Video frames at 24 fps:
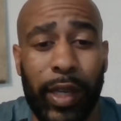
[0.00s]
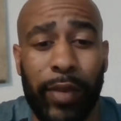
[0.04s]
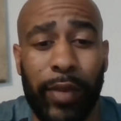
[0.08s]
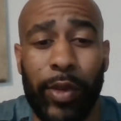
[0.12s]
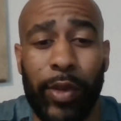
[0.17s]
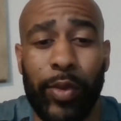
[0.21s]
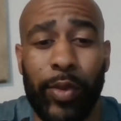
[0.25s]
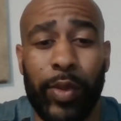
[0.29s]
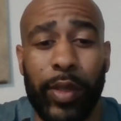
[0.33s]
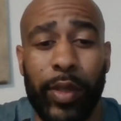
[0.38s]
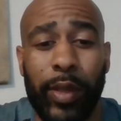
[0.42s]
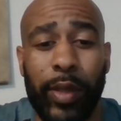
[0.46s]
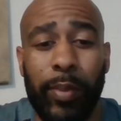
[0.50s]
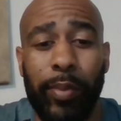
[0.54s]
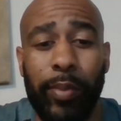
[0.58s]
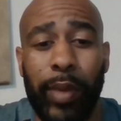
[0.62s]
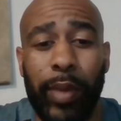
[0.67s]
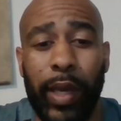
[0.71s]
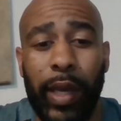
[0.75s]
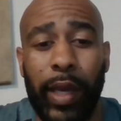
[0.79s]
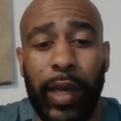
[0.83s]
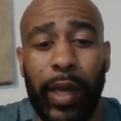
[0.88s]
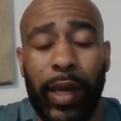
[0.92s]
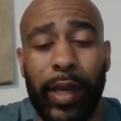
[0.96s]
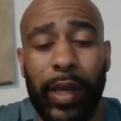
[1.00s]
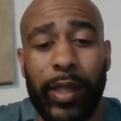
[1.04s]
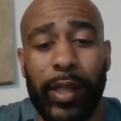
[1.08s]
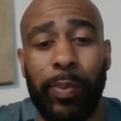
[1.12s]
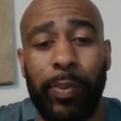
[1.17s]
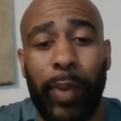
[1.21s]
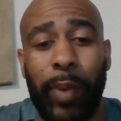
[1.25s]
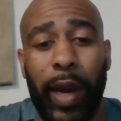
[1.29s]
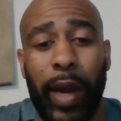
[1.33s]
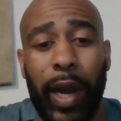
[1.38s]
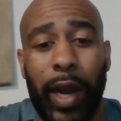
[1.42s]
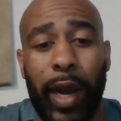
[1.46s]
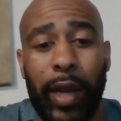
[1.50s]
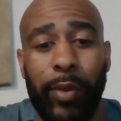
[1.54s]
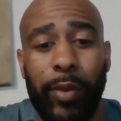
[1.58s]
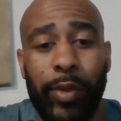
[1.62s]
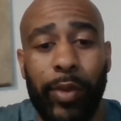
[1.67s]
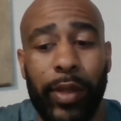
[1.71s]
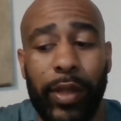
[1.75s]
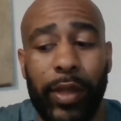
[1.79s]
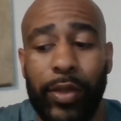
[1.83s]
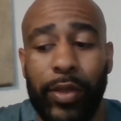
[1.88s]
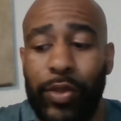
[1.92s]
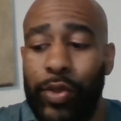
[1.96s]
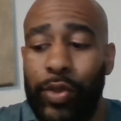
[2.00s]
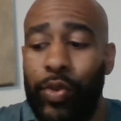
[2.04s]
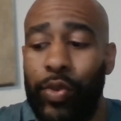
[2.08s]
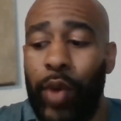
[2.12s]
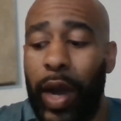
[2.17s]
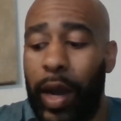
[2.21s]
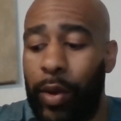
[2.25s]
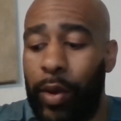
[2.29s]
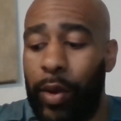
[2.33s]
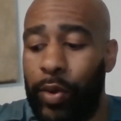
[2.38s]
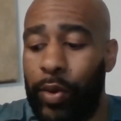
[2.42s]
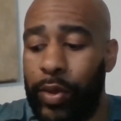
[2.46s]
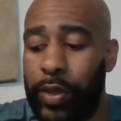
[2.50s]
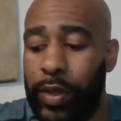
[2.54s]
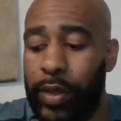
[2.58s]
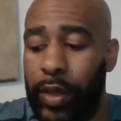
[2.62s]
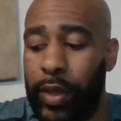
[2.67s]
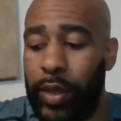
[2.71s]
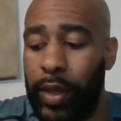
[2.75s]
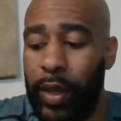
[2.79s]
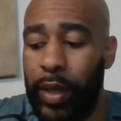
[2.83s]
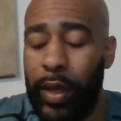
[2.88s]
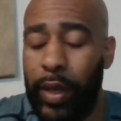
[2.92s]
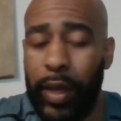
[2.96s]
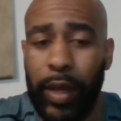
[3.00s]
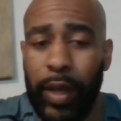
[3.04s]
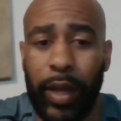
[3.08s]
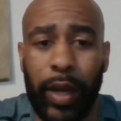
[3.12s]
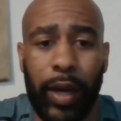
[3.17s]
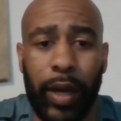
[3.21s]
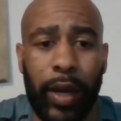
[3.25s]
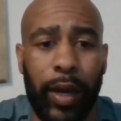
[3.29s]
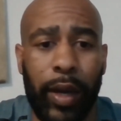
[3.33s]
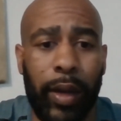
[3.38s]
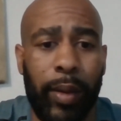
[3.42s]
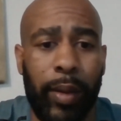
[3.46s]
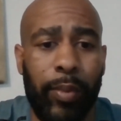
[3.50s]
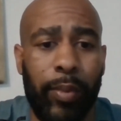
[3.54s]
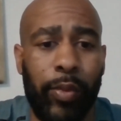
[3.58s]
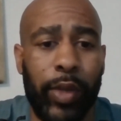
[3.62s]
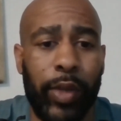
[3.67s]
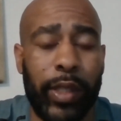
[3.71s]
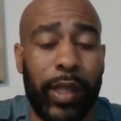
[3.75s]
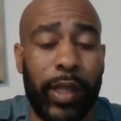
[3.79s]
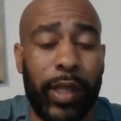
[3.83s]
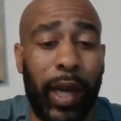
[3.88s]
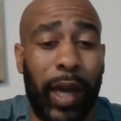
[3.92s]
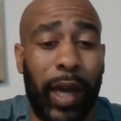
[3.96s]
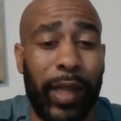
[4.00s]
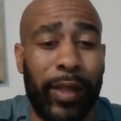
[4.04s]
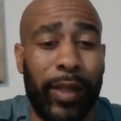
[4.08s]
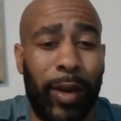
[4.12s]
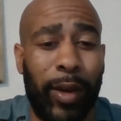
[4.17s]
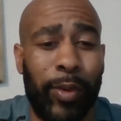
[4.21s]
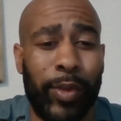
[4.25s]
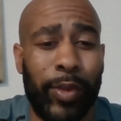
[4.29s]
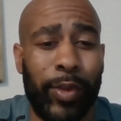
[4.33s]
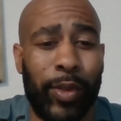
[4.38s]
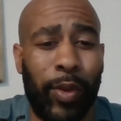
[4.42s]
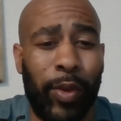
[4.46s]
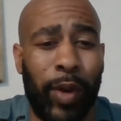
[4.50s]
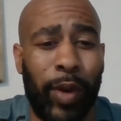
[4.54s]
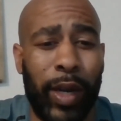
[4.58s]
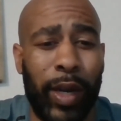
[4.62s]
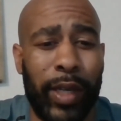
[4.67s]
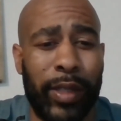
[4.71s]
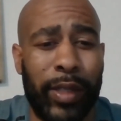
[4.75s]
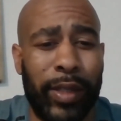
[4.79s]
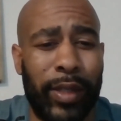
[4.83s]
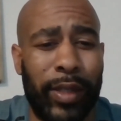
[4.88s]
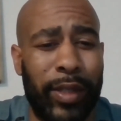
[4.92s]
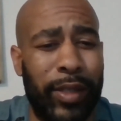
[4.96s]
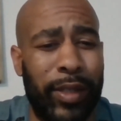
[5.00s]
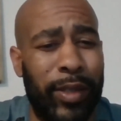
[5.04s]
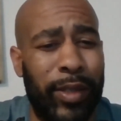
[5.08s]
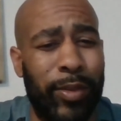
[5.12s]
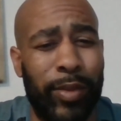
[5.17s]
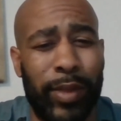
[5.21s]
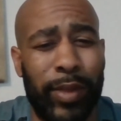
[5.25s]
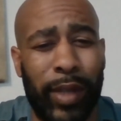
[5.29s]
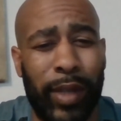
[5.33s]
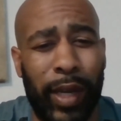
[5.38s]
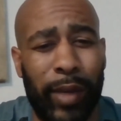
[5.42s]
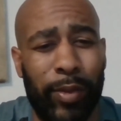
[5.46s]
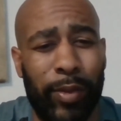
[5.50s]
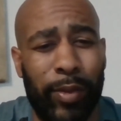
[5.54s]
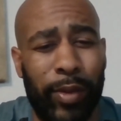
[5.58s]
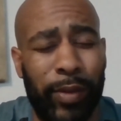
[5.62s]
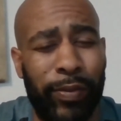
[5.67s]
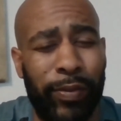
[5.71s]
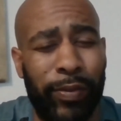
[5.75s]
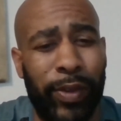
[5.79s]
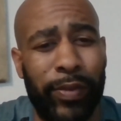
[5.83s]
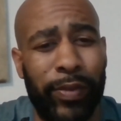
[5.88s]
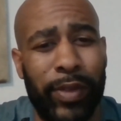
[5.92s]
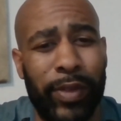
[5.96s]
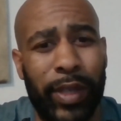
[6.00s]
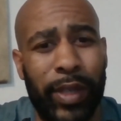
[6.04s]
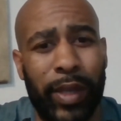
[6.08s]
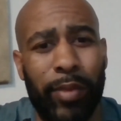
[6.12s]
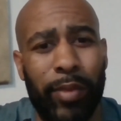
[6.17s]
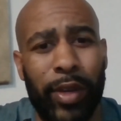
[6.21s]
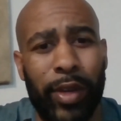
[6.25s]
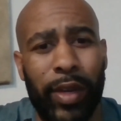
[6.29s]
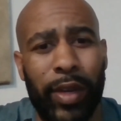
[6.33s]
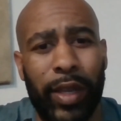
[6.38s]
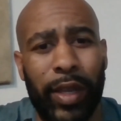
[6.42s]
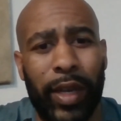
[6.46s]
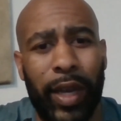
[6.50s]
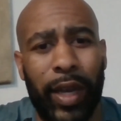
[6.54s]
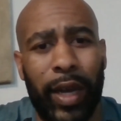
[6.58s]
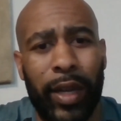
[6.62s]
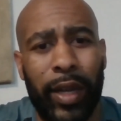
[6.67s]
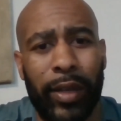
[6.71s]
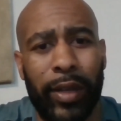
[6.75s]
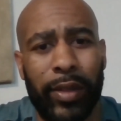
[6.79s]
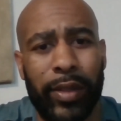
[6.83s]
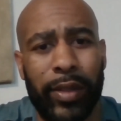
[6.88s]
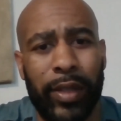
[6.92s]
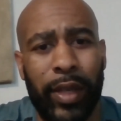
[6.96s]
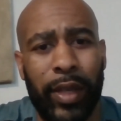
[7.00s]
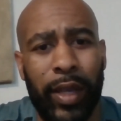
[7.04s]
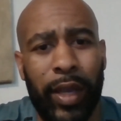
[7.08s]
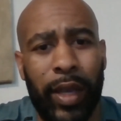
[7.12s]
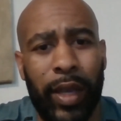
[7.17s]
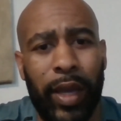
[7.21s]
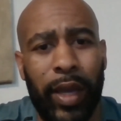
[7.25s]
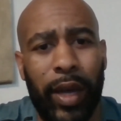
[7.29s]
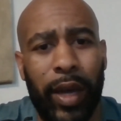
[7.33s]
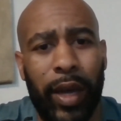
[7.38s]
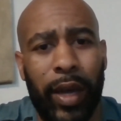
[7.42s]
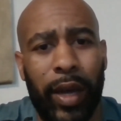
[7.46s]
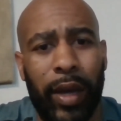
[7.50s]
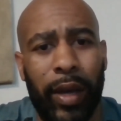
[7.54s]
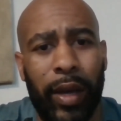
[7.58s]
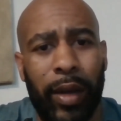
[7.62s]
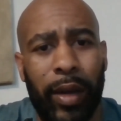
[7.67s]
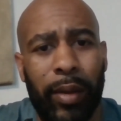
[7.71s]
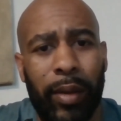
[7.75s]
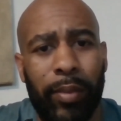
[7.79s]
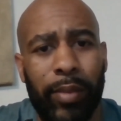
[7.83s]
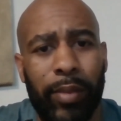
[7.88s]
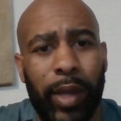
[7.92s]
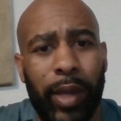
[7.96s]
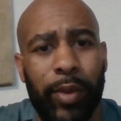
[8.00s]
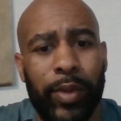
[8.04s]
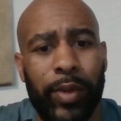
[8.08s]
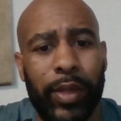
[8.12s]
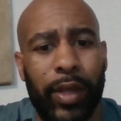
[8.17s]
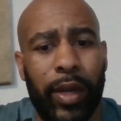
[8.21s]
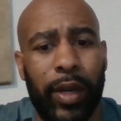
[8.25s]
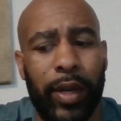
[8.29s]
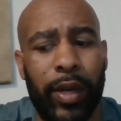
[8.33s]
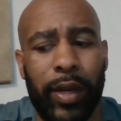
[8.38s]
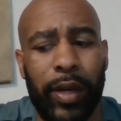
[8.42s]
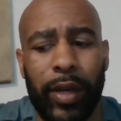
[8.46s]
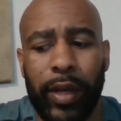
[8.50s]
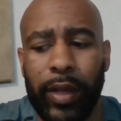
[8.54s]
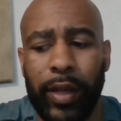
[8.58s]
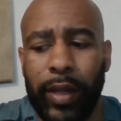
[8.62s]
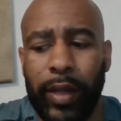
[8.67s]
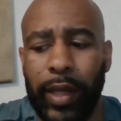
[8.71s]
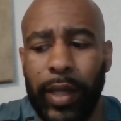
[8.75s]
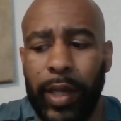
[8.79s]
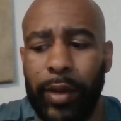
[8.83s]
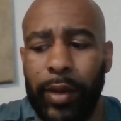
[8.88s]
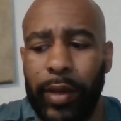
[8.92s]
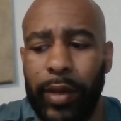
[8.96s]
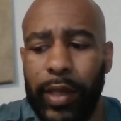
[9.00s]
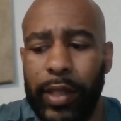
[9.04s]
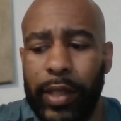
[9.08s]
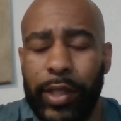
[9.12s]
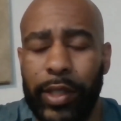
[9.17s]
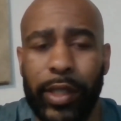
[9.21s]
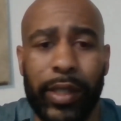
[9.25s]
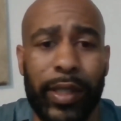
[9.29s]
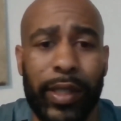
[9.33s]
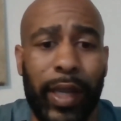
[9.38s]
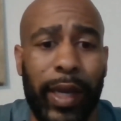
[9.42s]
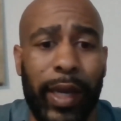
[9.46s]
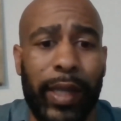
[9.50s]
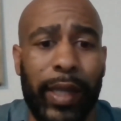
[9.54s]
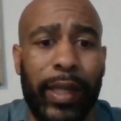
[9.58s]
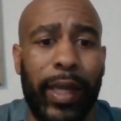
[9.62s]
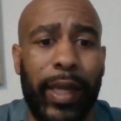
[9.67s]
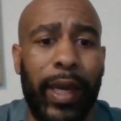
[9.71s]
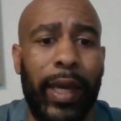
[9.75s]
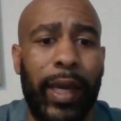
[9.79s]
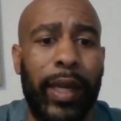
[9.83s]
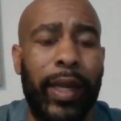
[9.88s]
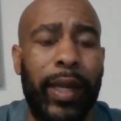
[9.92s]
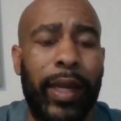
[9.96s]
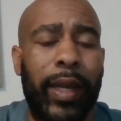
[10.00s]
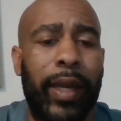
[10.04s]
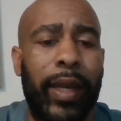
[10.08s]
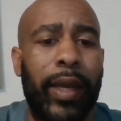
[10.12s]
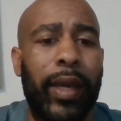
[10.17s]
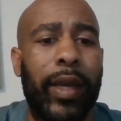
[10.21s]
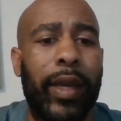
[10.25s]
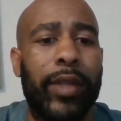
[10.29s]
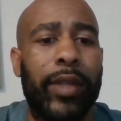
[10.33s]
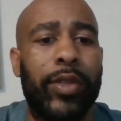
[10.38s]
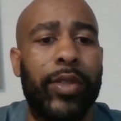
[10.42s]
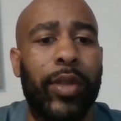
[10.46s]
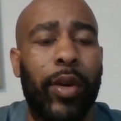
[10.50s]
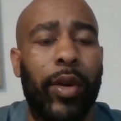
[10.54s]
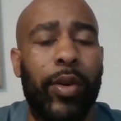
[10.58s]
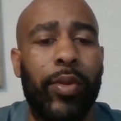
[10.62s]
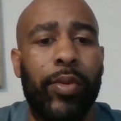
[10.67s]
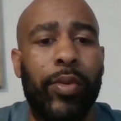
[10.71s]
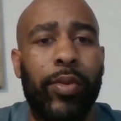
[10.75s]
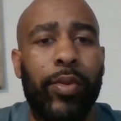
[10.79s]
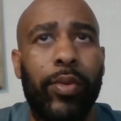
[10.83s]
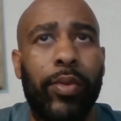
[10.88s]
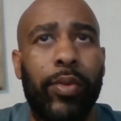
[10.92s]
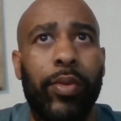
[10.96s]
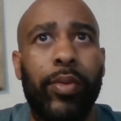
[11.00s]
of Houston being expired within 2 hours, which I thought was crazy because it was like, what, $15 million that was gone literally just like that. And so